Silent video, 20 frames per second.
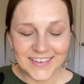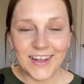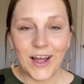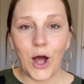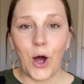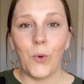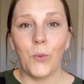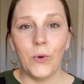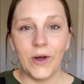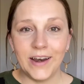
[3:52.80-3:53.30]

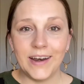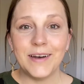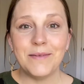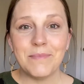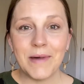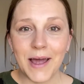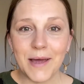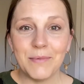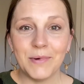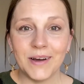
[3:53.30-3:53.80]
a win in
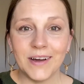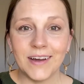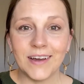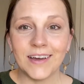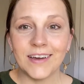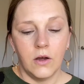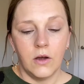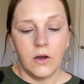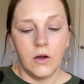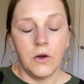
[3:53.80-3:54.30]
my
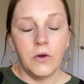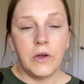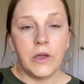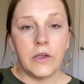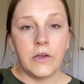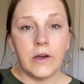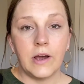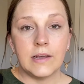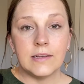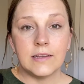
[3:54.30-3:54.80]
book. Okay,
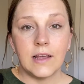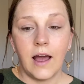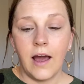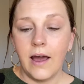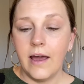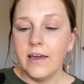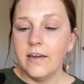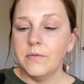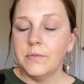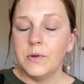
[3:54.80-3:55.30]
you guys,
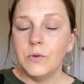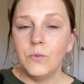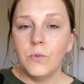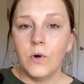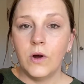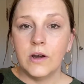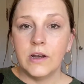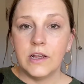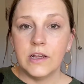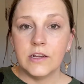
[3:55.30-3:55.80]
I have been
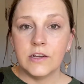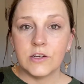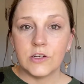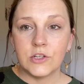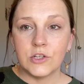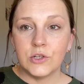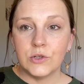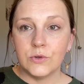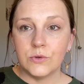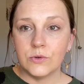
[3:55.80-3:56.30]
wanting
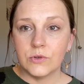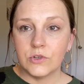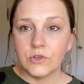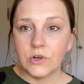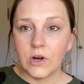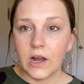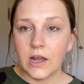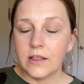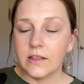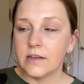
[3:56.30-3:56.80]
to
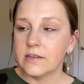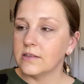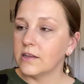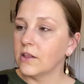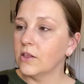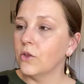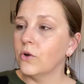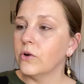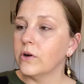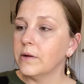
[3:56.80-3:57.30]
try this
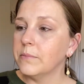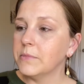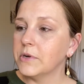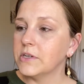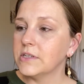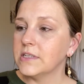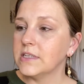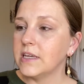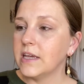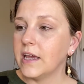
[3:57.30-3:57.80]
Laura
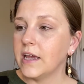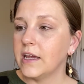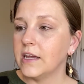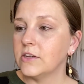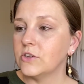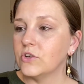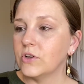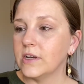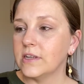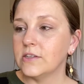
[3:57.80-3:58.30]
Mercier
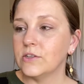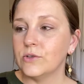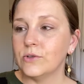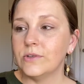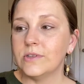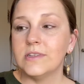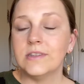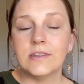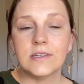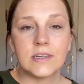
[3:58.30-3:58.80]

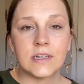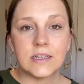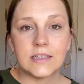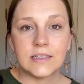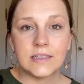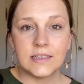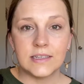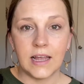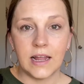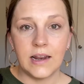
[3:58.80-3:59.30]
Translucent
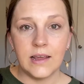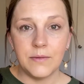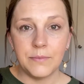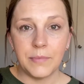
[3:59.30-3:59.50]
Setting